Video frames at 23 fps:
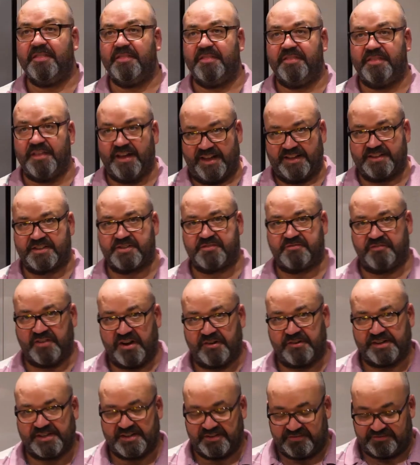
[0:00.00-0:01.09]
That's
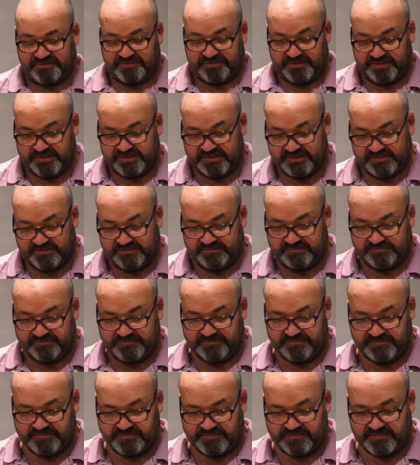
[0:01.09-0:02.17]
very different.
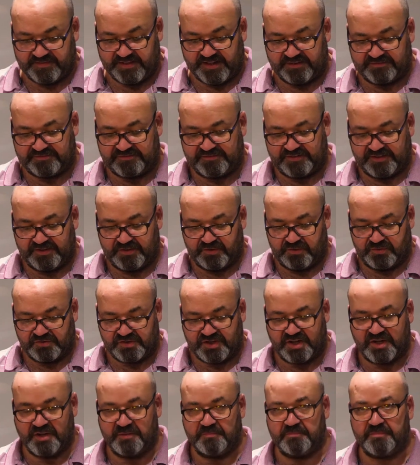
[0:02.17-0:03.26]
That feels
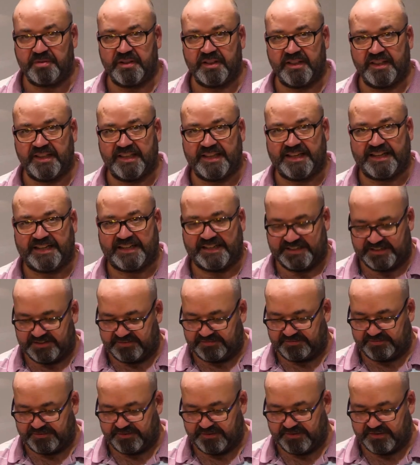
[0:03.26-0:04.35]
completely
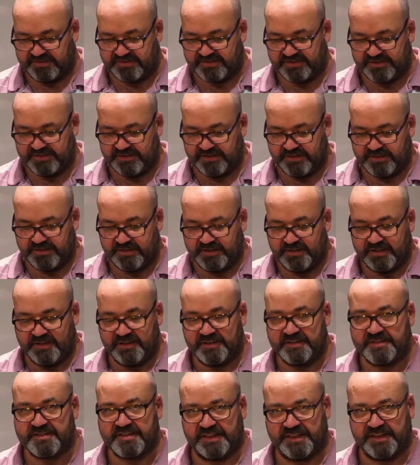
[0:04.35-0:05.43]
different
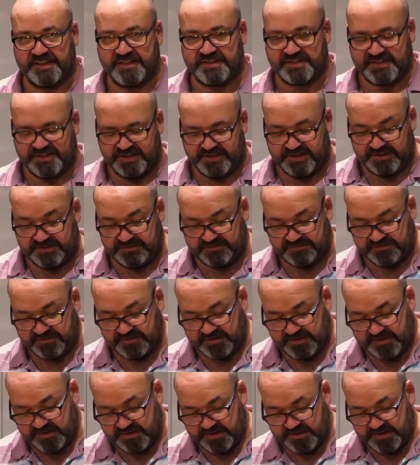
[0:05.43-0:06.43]
to this knife.